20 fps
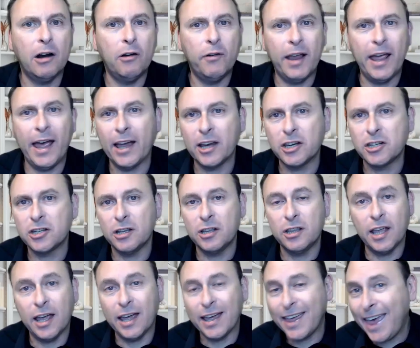a
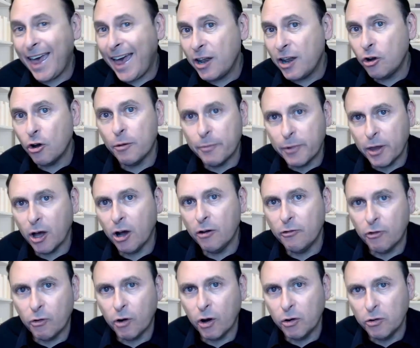reaction that cannot be
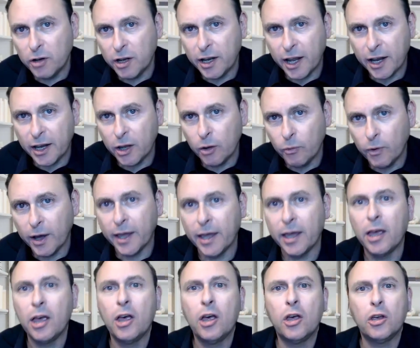overrode in any
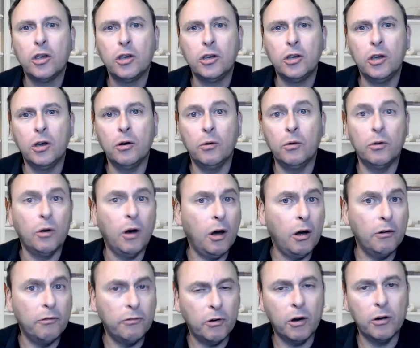way, or not
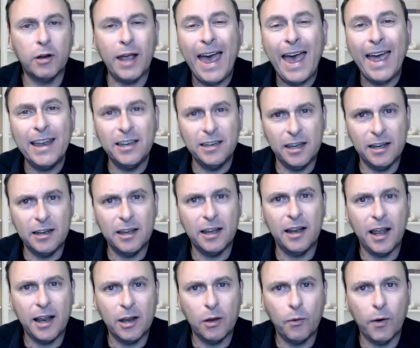overrode, ended
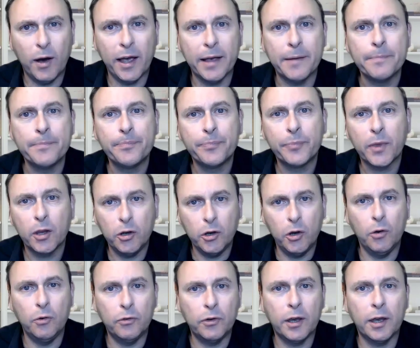in any way,
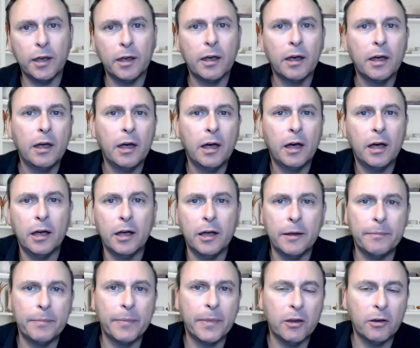using
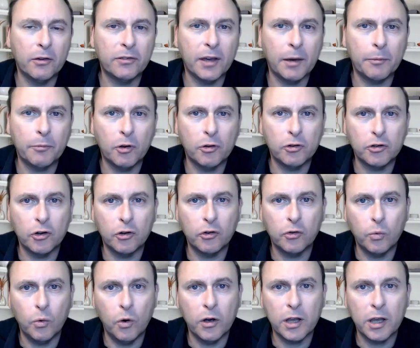your
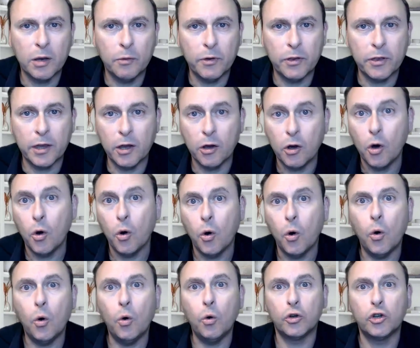subconscious working with the
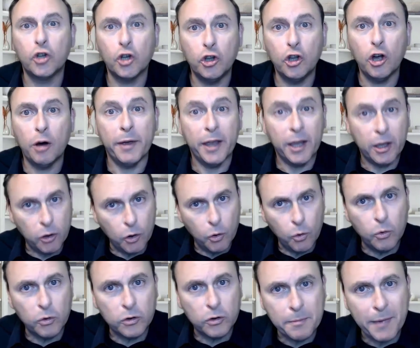
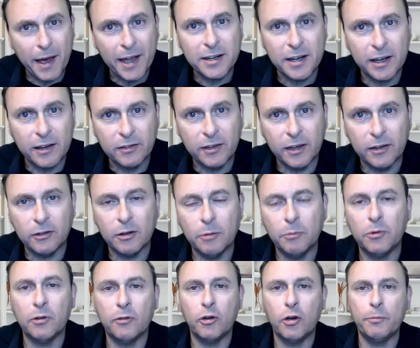automatic
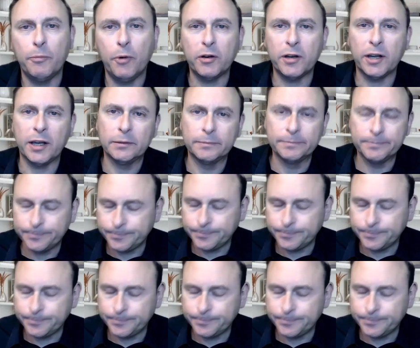systems of your body.